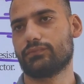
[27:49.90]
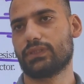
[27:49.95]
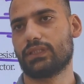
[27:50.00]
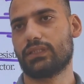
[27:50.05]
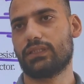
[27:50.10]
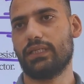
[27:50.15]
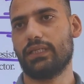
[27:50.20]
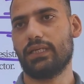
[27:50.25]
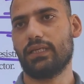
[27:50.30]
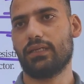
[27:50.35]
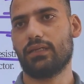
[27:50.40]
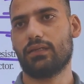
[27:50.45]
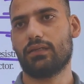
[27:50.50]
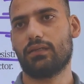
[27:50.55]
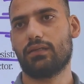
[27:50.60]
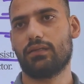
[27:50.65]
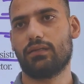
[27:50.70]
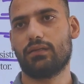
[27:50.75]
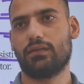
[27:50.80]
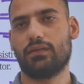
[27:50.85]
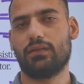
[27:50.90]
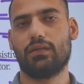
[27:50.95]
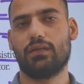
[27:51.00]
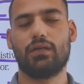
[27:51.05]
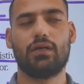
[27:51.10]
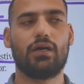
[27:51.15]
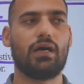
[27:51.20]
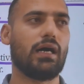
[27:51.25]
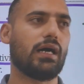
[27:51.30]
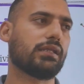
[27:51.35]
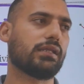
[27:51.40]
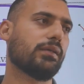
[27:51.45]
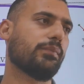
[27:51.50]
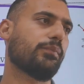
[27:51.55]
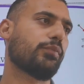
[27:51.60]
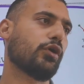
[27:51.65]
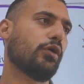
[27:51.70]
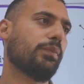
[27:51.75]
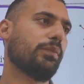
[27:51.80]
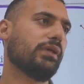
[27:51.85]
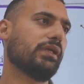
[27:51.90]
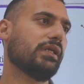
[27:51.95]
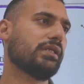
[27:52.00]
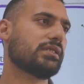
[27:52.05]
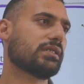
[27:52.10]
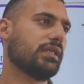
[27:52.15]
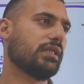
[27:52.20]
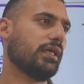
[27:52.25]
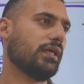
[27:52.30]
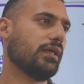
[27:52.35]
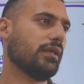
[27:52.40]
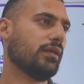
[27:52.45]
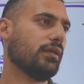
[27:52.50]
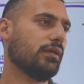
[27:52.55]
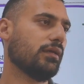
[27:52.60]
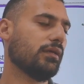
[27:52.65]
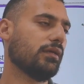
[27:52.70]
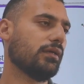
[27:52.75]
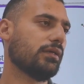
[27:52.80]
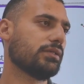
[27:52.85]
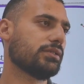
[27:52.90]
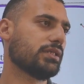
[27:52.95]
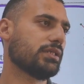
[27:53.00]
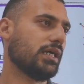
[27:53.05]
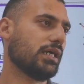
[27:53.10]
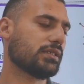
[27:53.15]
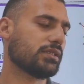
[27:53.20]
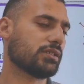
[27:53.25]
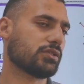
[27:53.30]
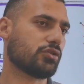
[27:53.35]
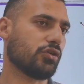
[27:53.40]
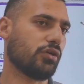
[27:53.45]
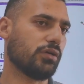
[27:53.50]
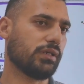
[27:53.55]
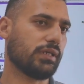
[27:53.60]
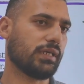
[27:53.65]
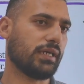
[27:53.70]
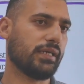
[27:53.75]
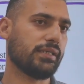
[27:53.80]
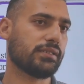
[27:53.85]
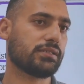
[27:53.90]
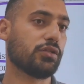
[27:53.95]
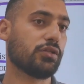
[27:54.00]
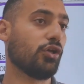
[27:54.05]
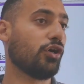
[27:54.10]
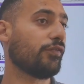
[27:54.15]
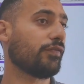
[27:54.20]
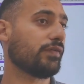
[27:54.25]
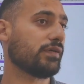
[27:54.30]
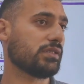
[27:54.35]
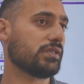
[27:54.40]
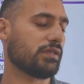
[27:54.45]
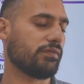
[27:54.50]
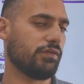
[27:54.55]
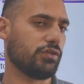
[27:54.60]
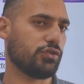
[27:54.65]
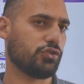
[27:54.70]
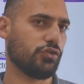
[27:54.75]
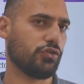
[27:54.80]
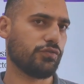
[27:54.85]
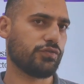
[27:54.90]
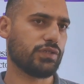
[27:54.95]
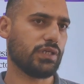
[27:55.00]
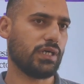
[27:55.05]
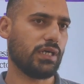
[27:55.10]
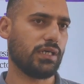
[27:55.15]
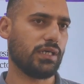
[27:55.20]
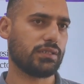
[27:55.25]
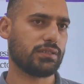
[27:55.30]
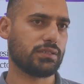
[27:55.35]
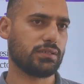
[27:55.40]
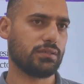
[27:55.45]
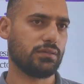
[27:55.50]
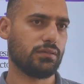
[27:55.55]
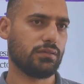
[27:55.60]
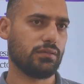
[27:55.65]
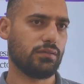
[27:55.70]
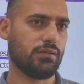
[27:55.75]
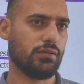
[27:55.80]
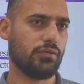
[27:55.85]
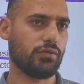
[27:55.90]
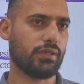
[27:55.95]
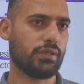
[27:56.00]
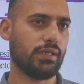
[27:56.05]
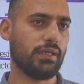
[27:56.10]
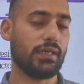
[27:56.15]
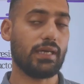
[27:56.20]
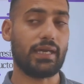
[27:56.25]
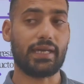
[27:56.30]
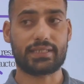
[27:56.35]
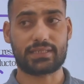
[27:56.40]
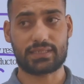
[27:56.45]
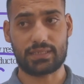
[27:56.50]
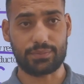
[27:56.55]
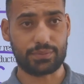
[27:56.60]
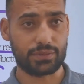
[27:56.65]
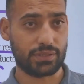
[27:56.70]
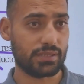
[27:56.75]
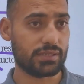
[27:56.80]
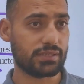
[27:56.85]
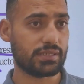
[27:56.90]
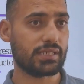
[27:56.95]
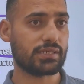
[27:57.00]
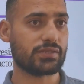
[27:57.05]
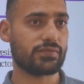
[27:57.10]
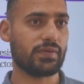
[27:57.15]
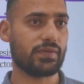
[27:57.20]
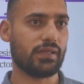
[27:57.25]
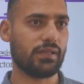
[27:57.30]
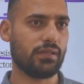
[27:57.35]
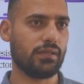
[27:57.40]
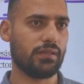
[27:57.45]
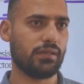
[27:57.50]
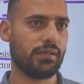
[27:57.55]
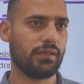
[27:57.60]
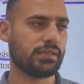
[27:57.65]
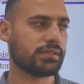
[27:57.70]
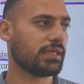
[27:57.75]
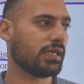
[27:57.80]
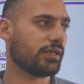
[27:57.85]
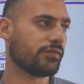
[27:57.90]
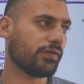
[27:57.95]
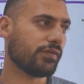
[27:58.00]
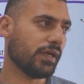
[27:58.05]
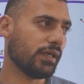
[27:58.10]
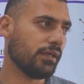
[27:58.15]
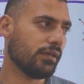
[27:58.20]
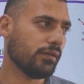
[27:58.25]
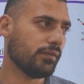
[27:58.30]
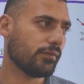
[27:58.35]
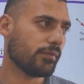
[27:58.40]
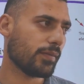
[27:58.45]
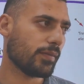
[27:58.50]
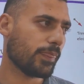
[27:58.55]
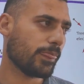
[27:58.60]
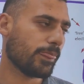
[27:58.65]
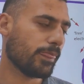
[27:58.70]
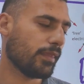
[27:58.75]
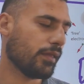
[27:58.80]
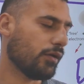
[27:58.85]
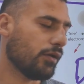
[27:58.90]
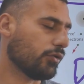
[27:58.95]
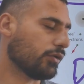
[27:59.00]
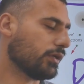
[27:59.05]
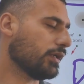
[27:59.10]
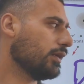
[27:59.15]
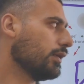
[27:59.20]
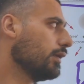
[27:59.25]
Clear? Are the properties clear? Charge is quantized, law of conservation of charge. Okay, exceptions as well. Is that fine? Okay.